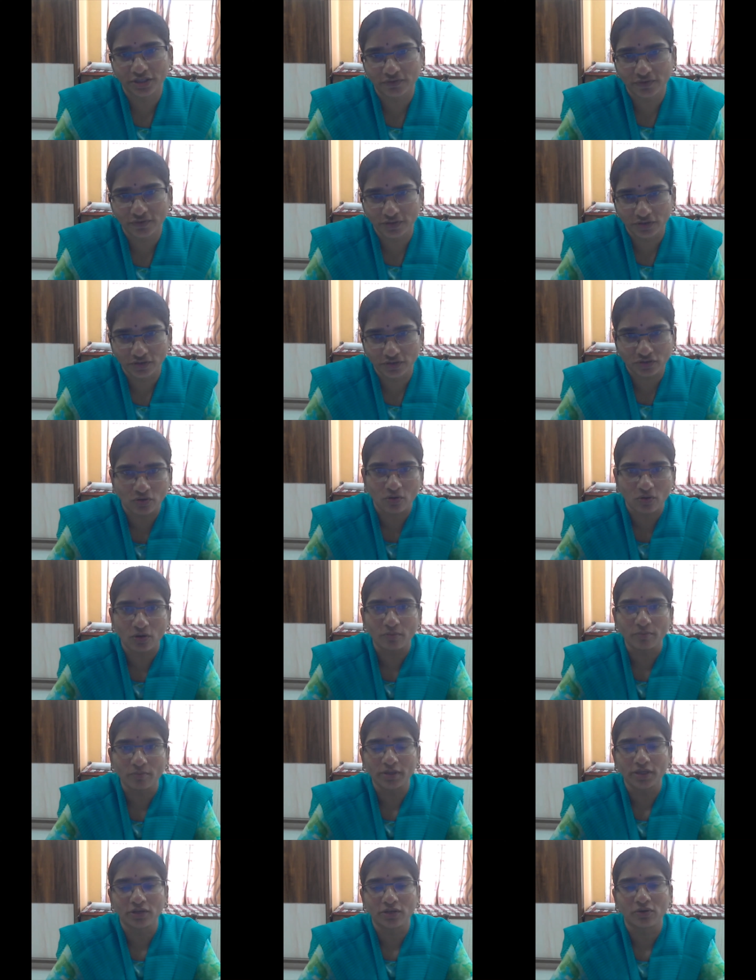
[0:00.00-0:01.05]
which is
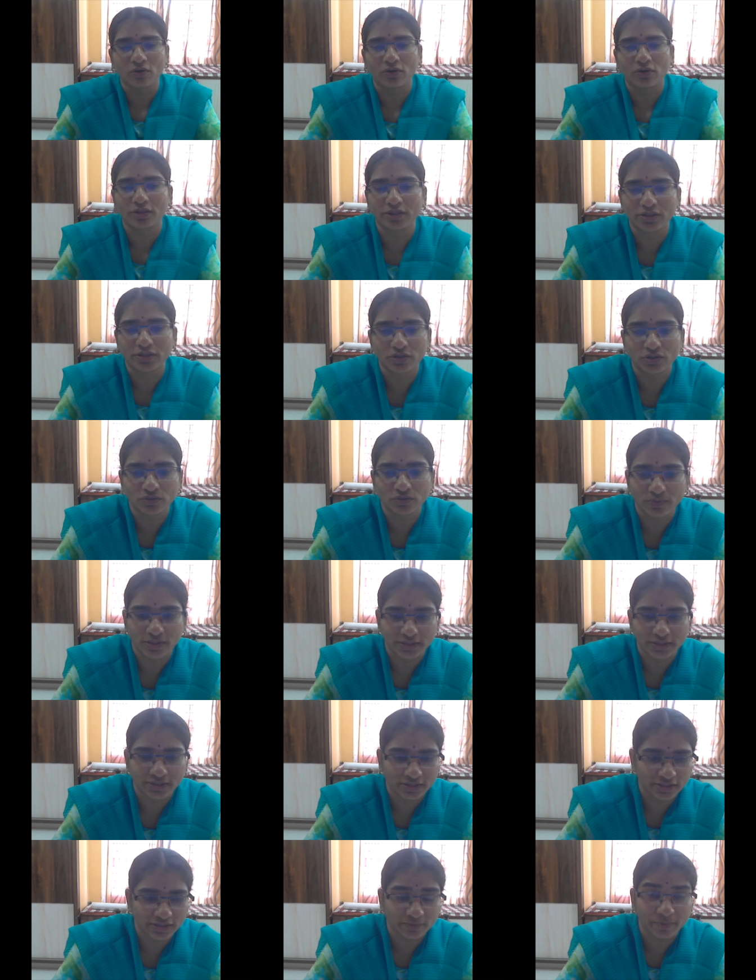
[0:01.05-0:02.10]
common in all these
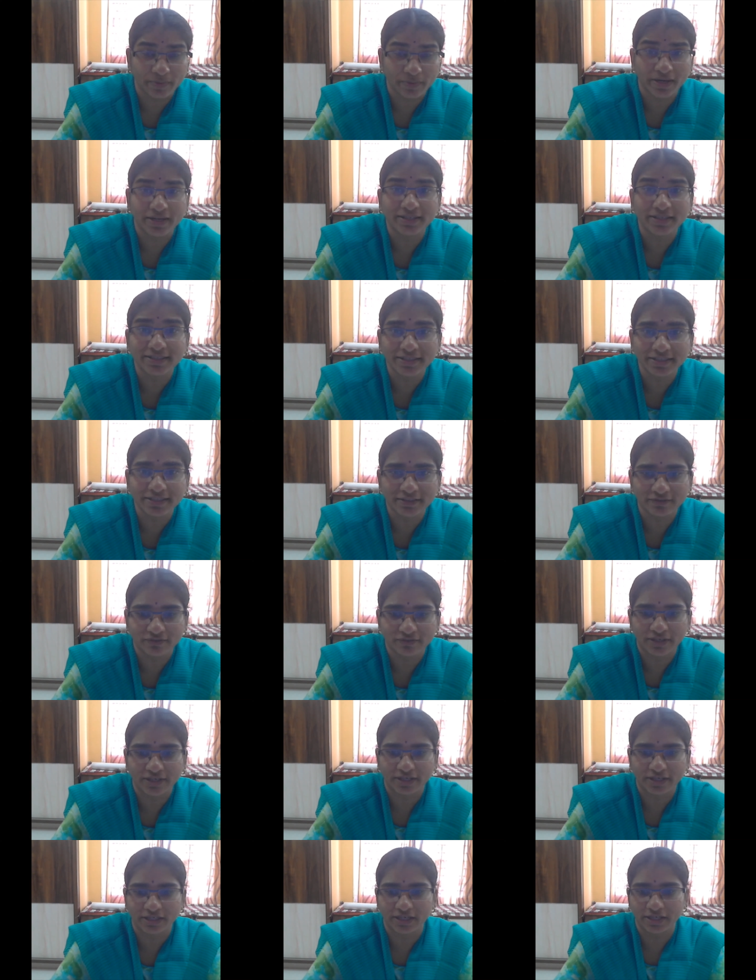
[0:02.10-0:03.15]
words, is pronounced
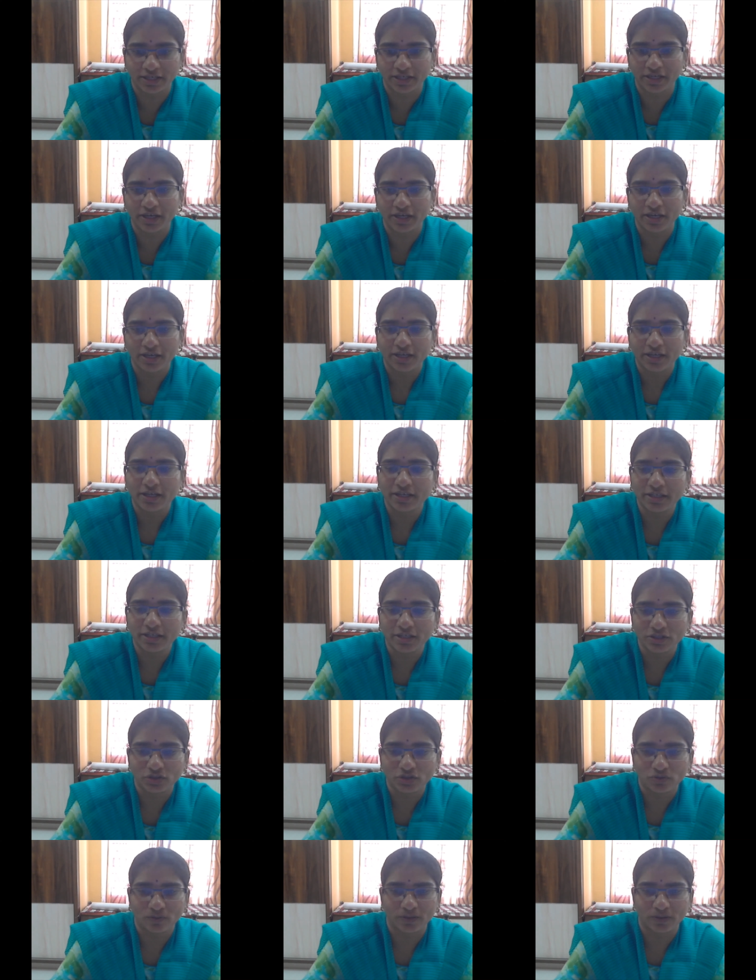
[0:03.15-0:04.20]
differently in
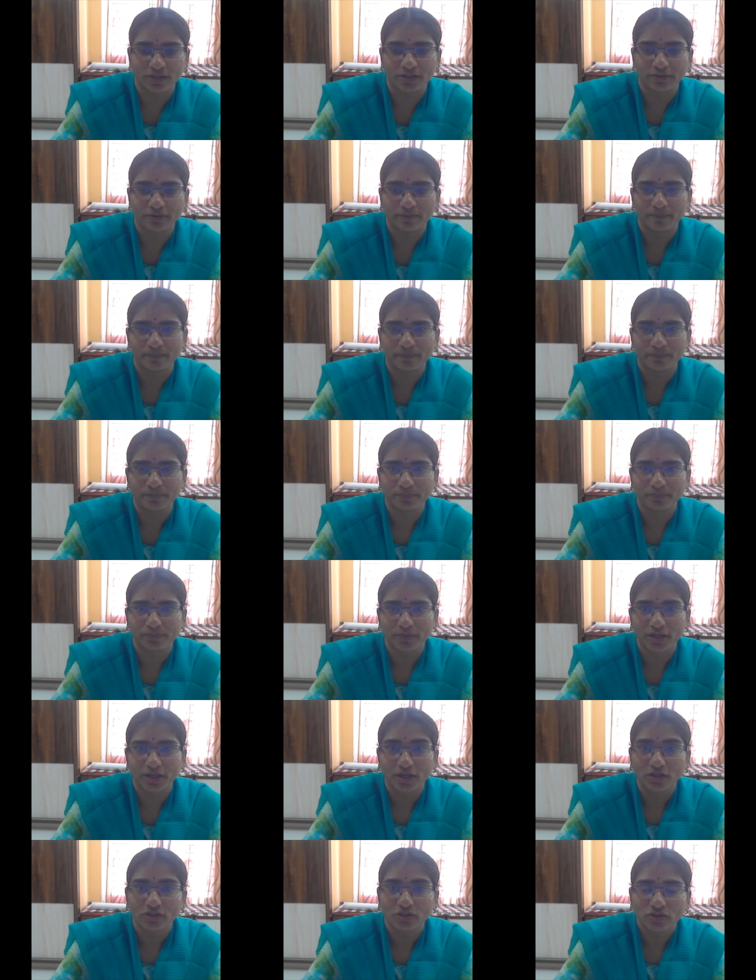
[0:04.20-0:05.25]
each word.
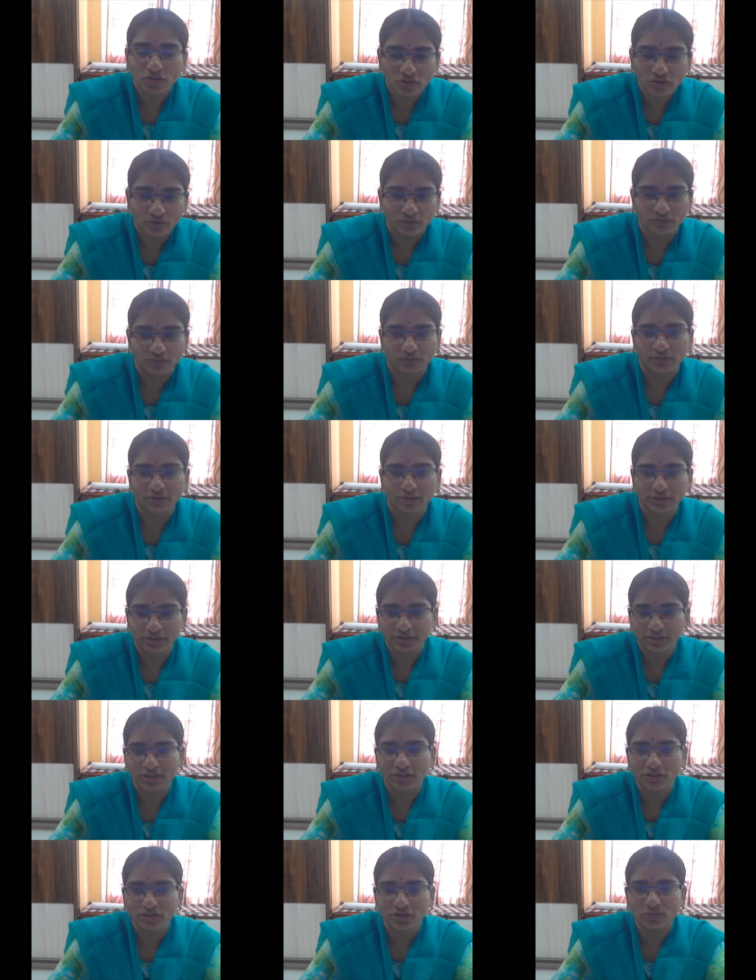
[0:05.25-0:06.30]
So this
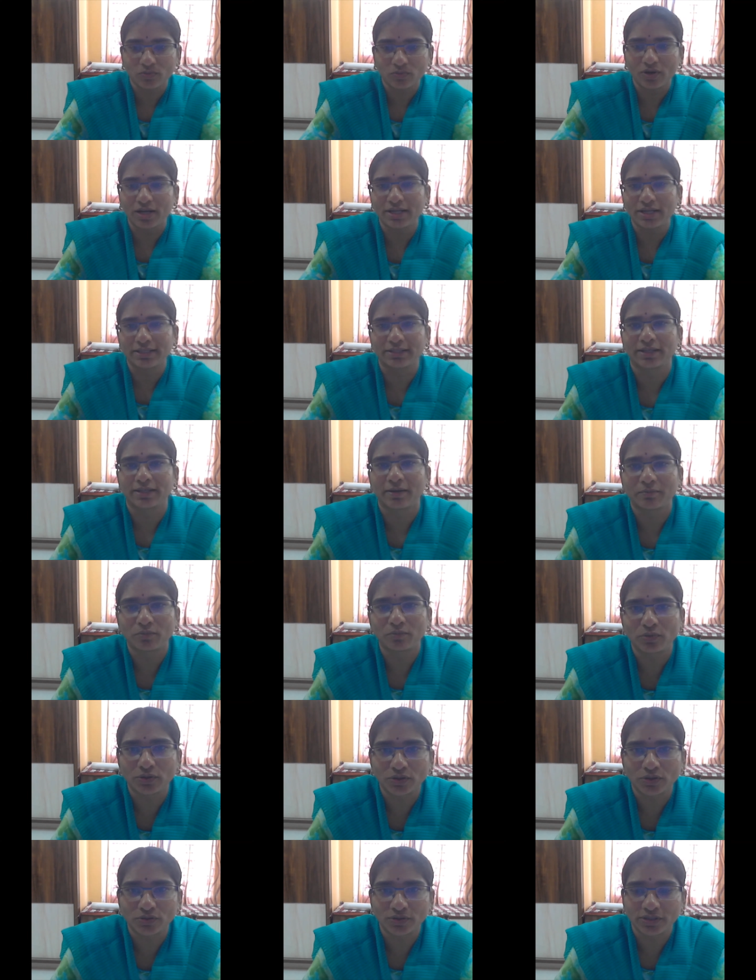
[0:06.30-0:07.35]
is a small example
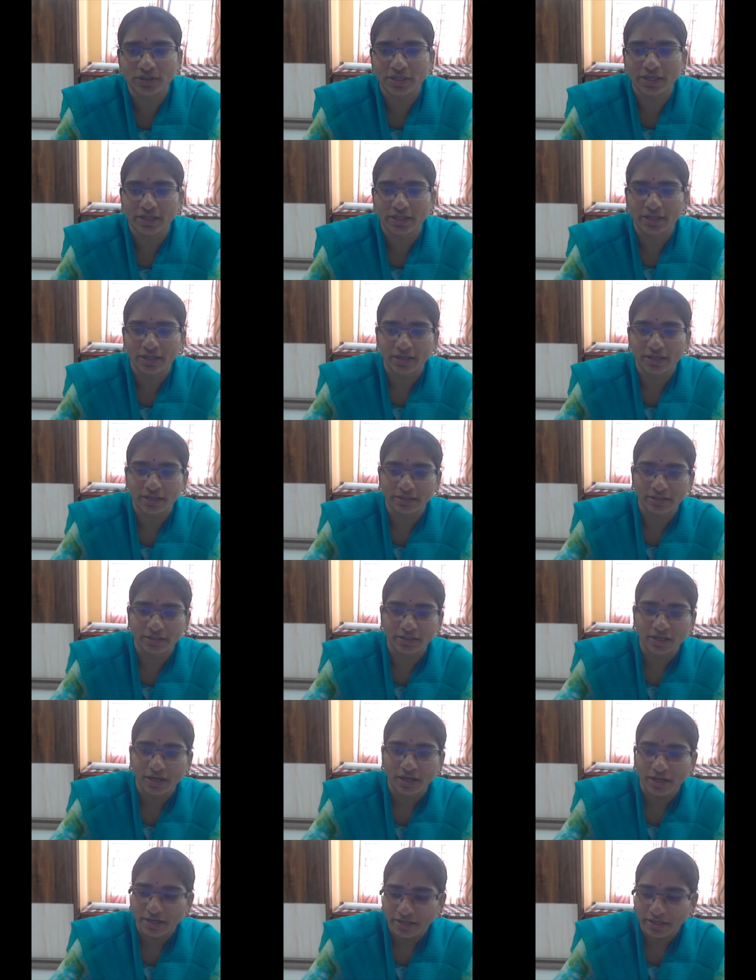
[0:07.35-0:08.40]
to say that
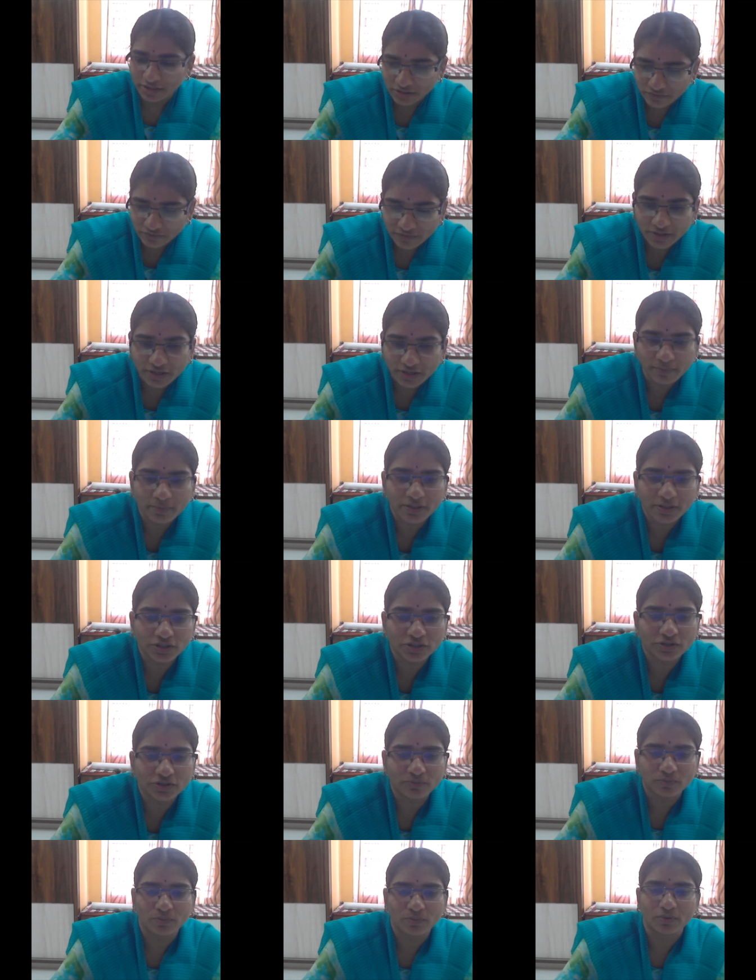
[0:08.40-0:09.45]
it is very much
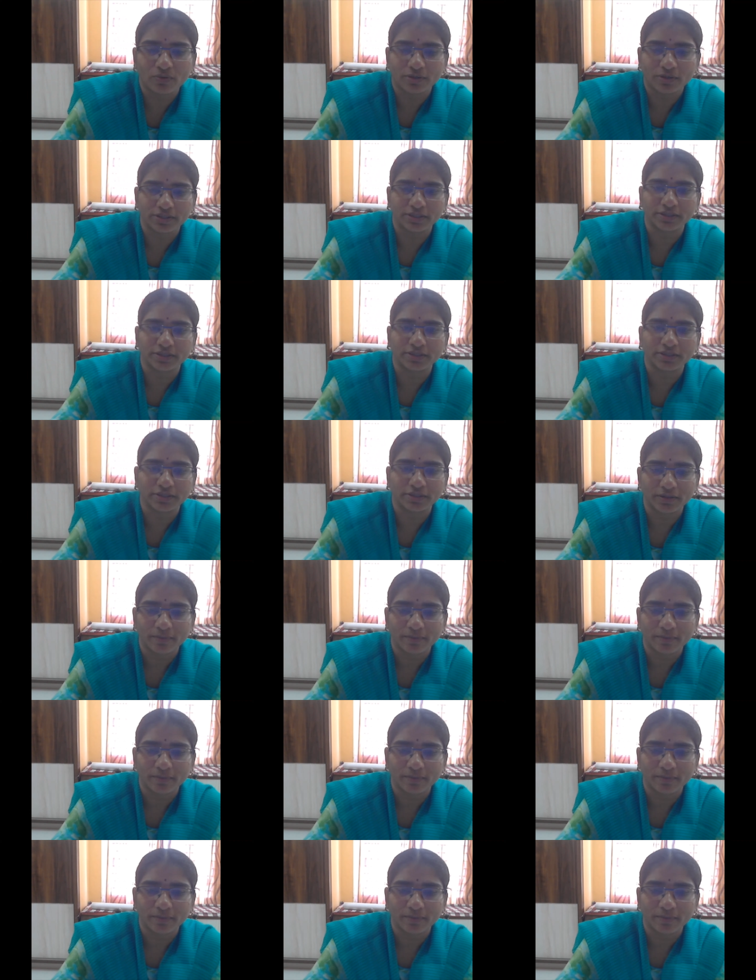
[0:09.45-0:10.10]
important